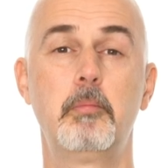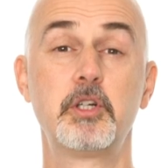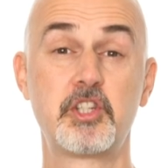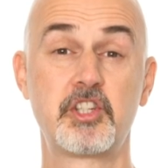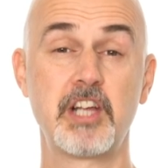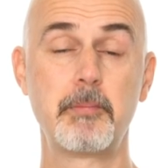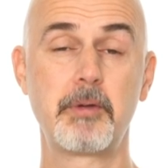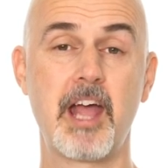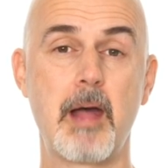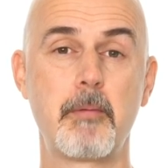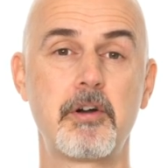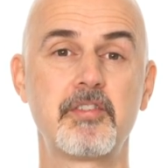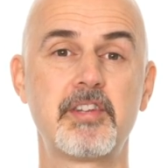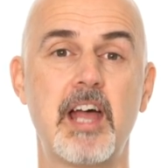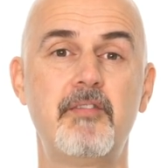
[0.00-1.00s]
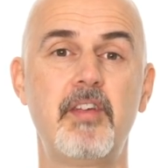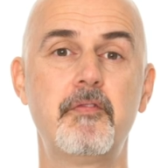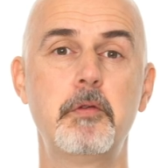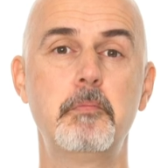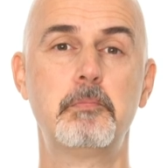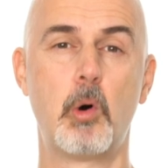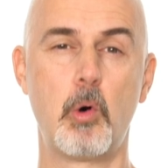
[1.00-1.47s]
But some cameras have
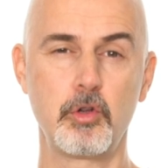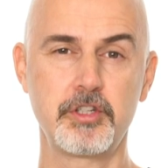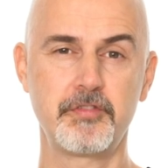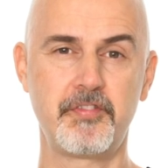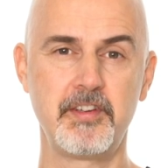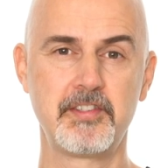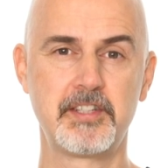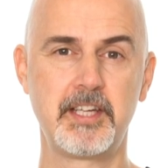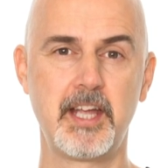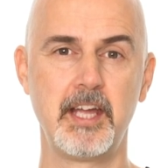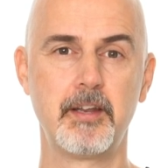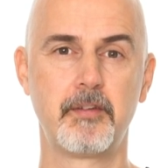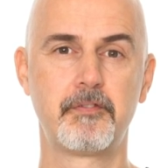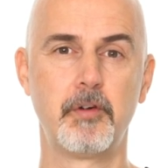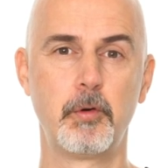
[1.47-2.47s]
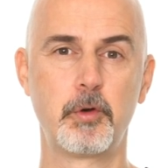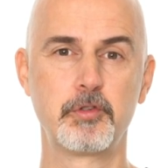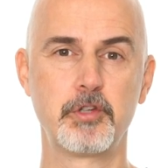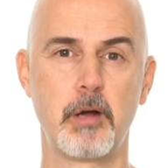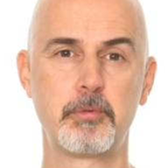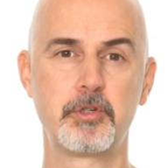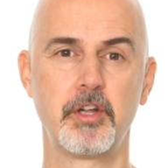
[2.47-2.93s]
even more sophisticated
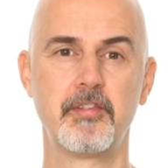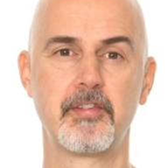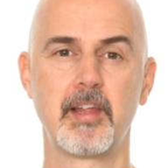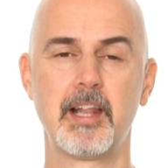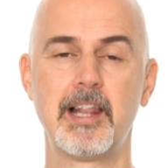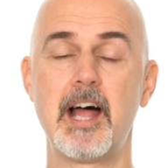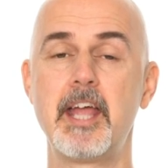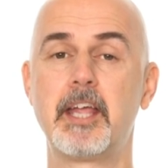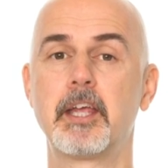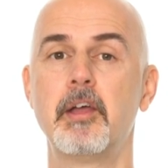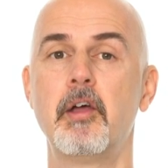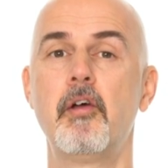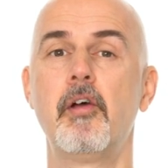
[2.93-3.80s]
focus options, like